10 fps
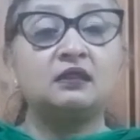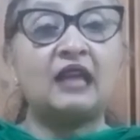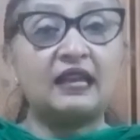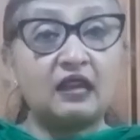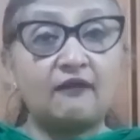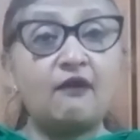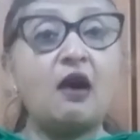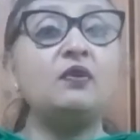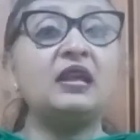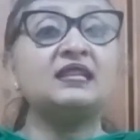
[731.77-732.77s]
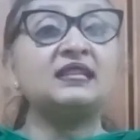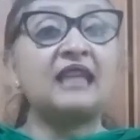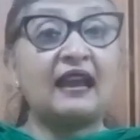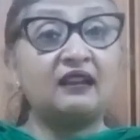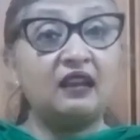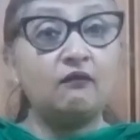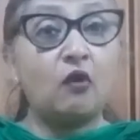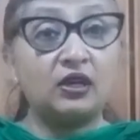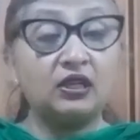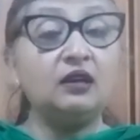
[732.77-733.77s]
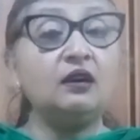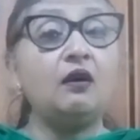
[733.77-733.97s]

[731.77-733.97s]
that are found in stagnant water